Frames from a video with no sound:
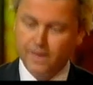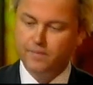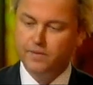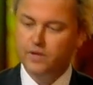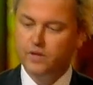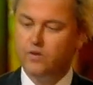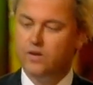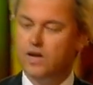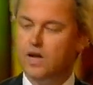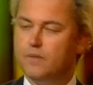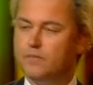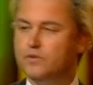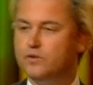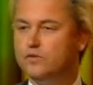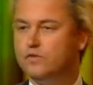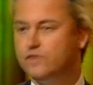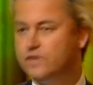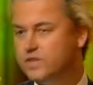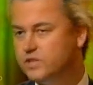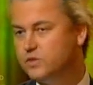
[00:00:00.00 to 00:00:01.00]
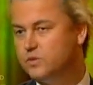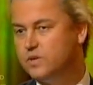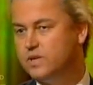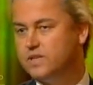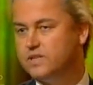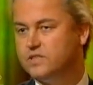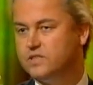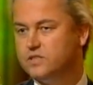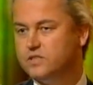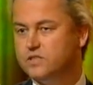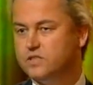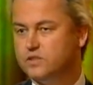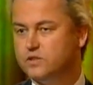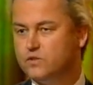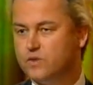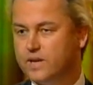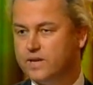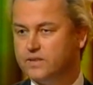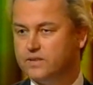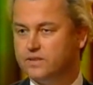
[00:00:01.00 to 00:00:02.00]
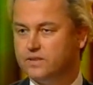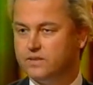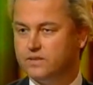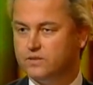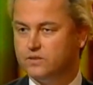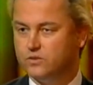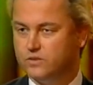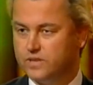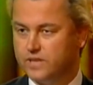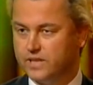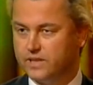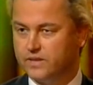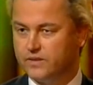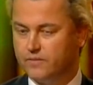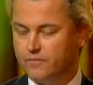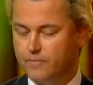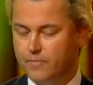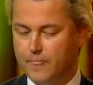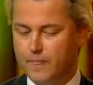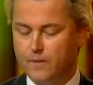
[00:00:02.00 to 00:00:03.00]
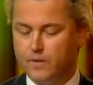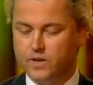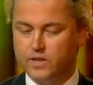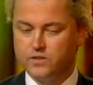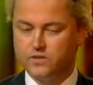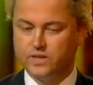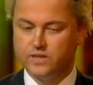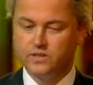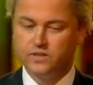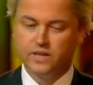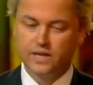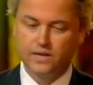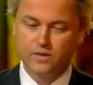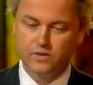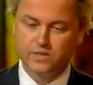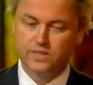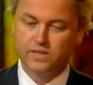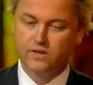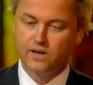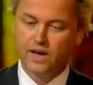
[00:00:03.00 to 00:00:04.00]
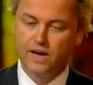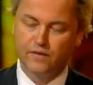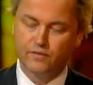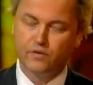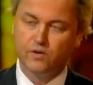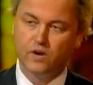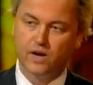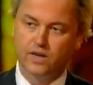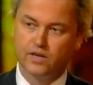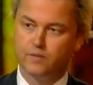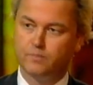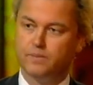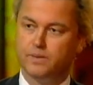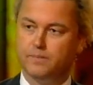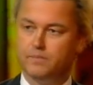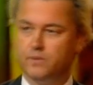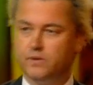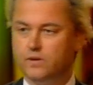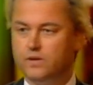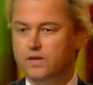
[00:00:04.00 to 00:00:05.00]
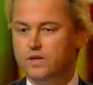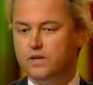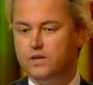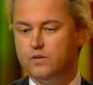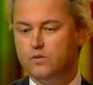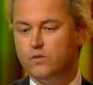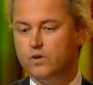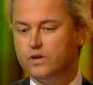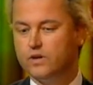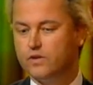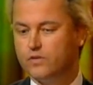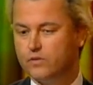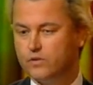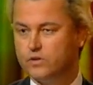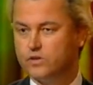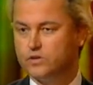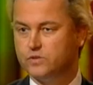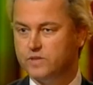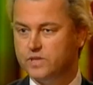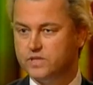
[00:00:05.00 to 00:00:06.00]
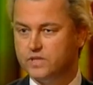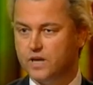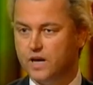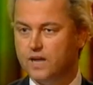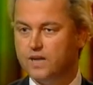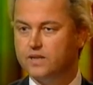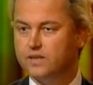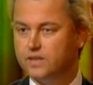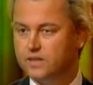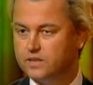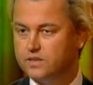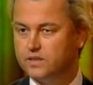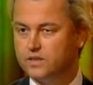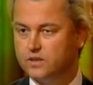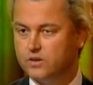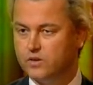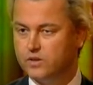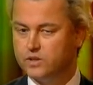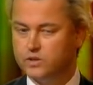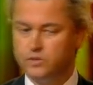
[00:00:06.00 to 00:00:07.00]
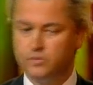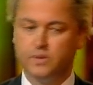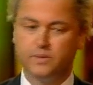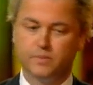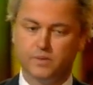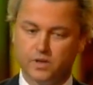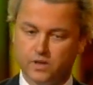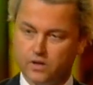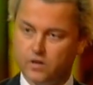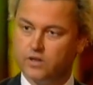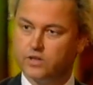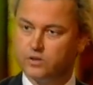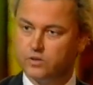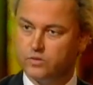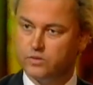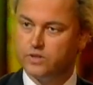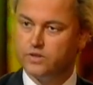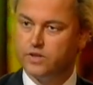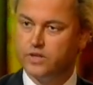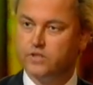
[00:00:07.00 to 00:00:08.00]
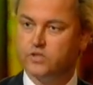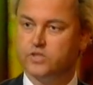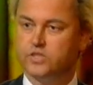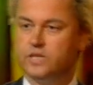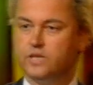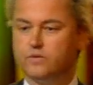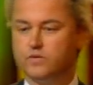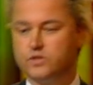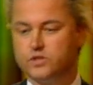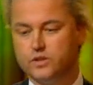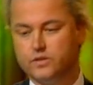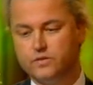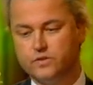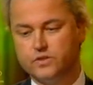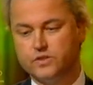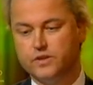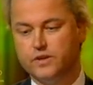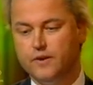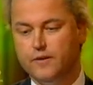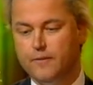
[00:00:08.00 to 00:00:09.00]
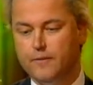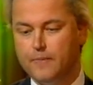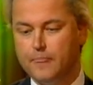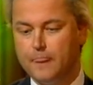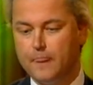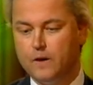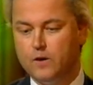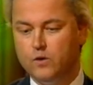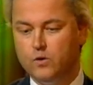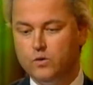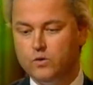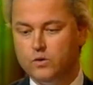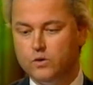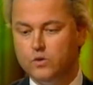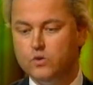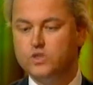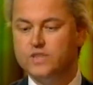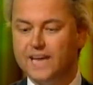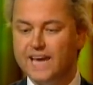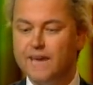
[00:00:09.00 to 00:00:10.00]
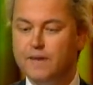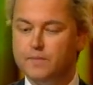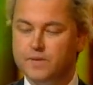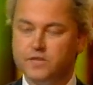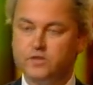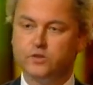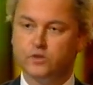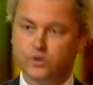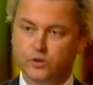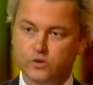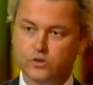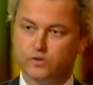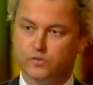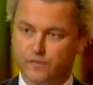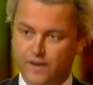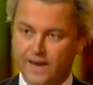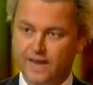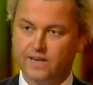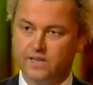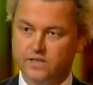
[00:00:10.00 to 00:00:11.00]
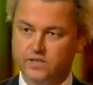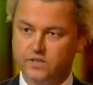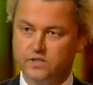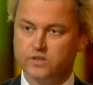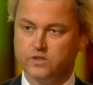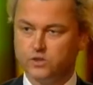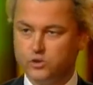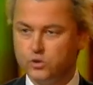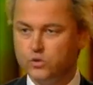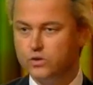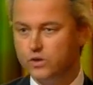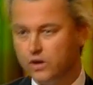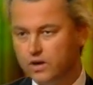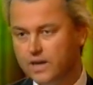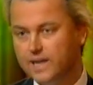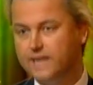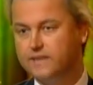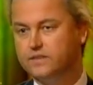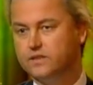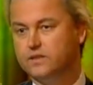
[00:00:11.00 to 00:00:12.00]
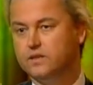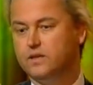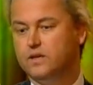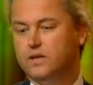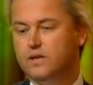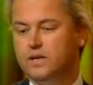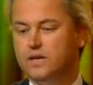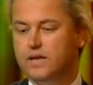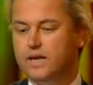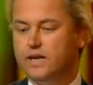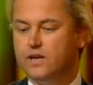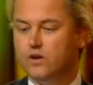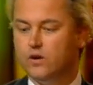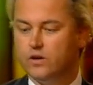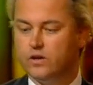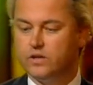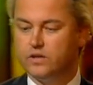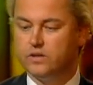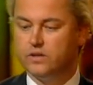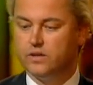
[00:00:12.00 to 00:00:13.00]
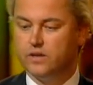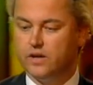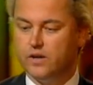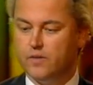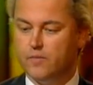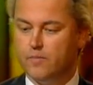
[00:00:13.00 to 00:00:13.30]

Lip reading: But maybe you allow me to finish what I just tried to tell you. Now, what I tried to tell you is that there are a few hundred people walking through the streets of Holland, not according to me, but according to the Dutch Secret Service, whose aim is to use violence sooner or later in order